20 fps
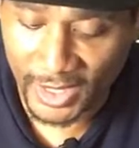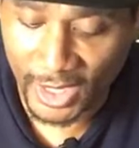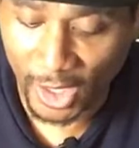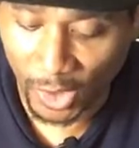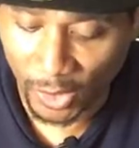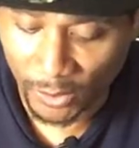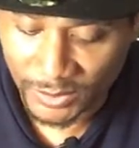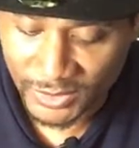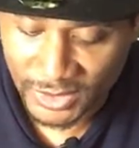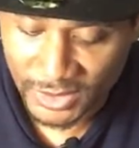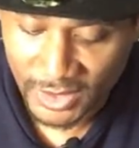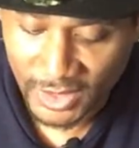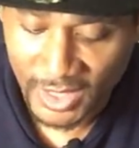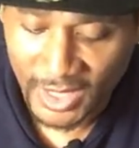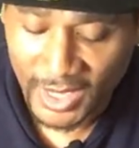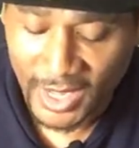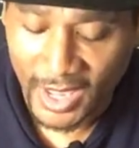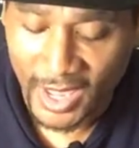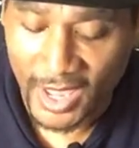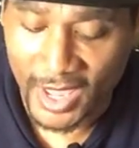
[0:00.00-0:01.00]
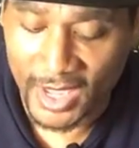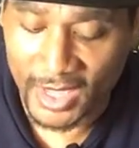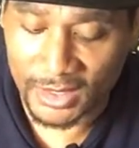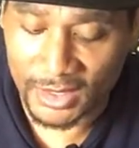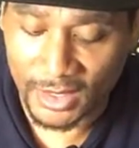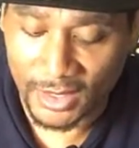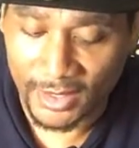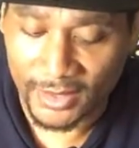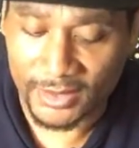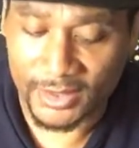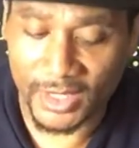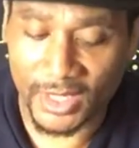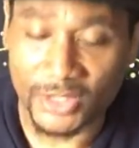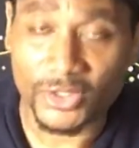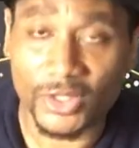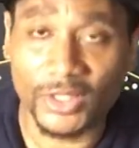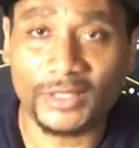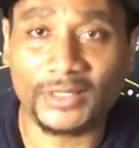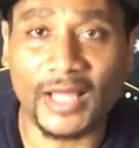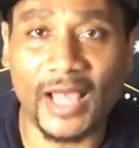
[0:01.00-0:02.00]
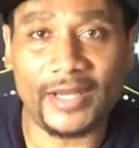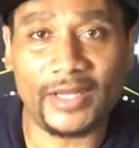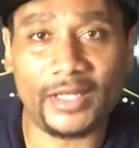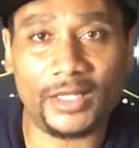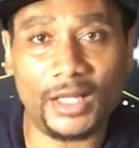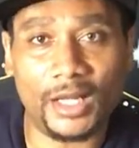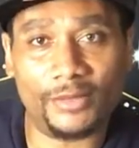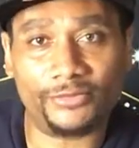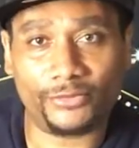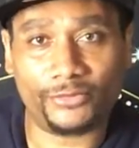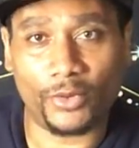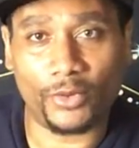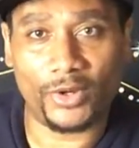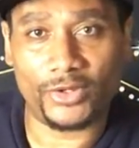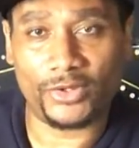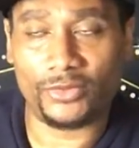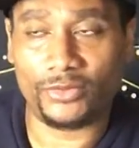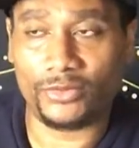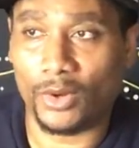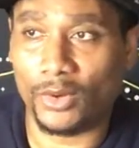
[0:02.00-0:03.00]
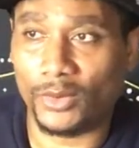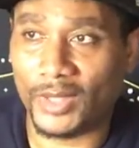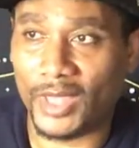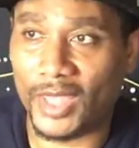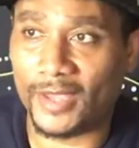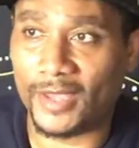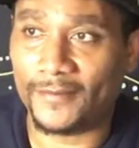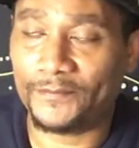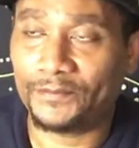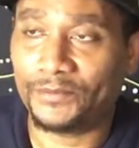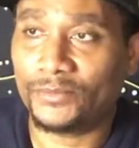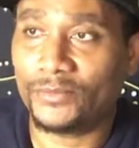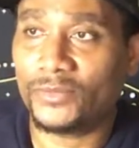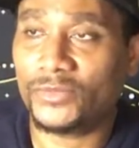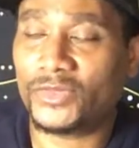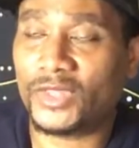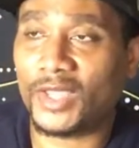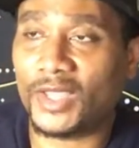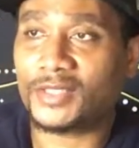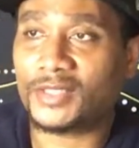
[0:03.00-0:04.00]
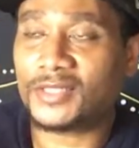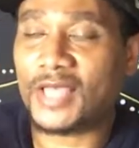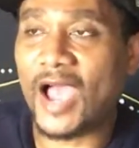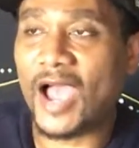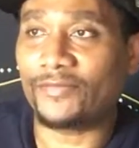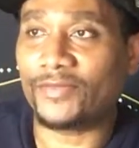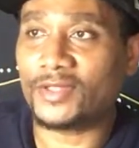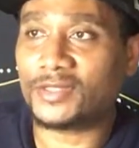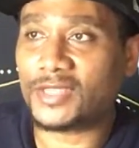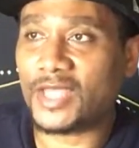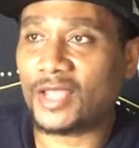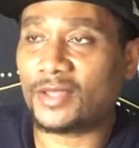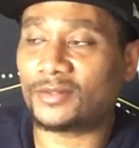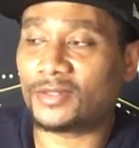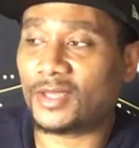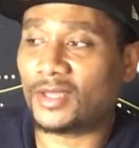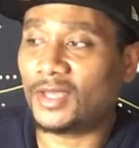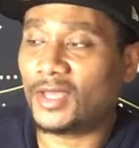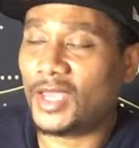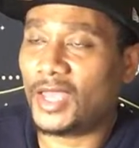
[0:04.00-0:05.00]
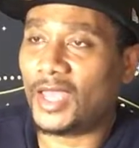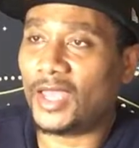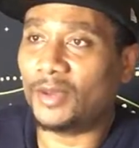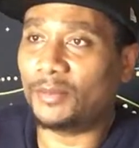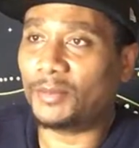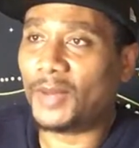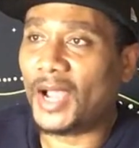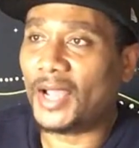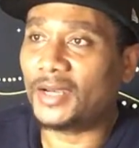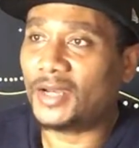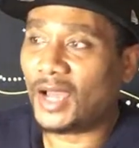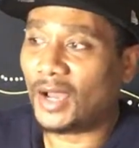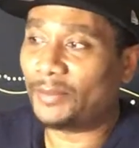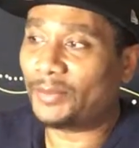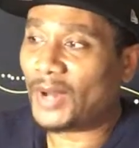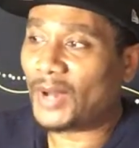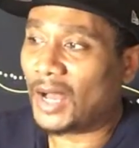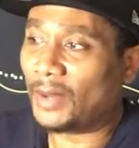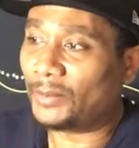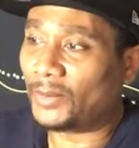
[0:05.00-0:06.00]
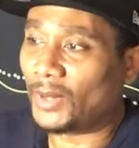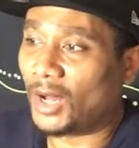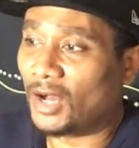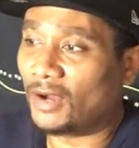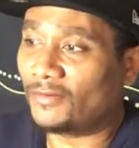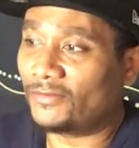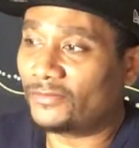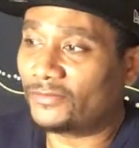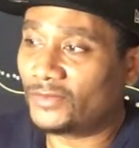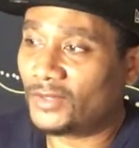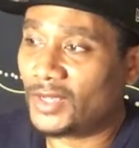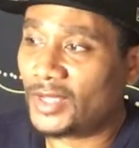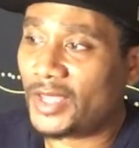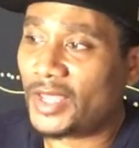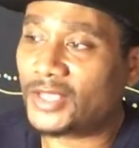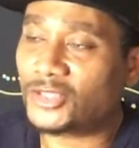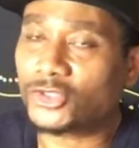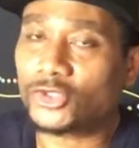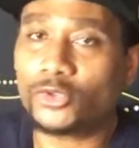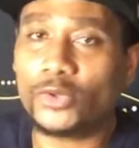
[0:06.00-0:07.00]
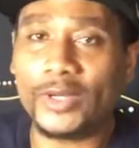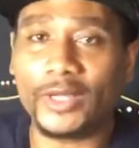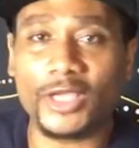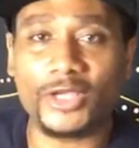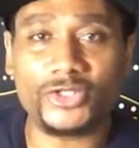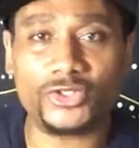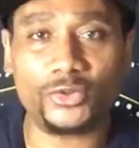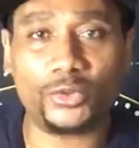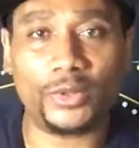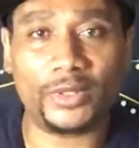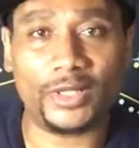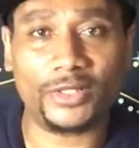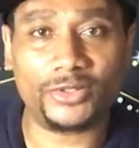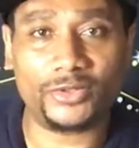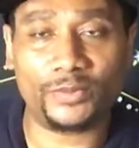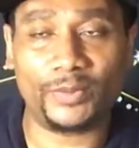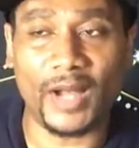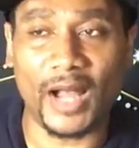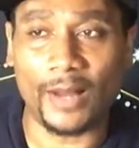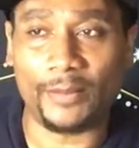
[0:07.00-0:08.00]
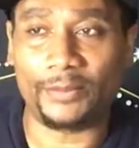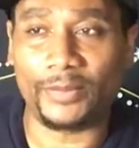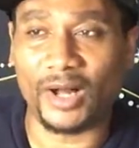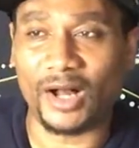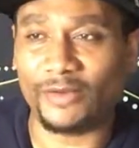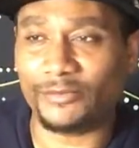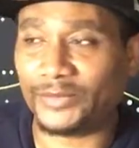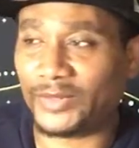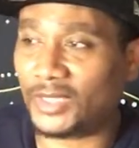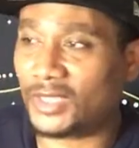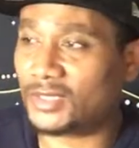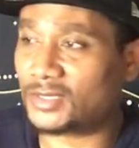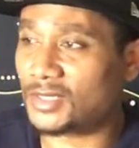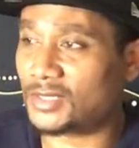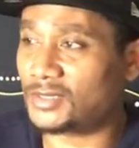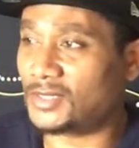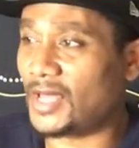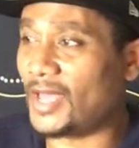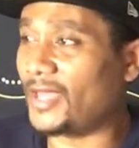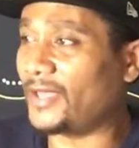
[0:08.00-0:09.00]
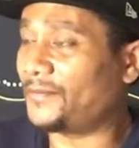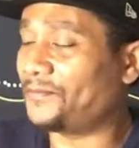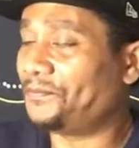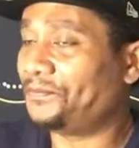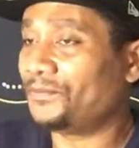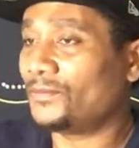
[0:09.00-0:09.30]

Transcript: helped and things are lining up for you, okay? Things have to take, the, it might not pop off as quick as you want it to pop off because it's like,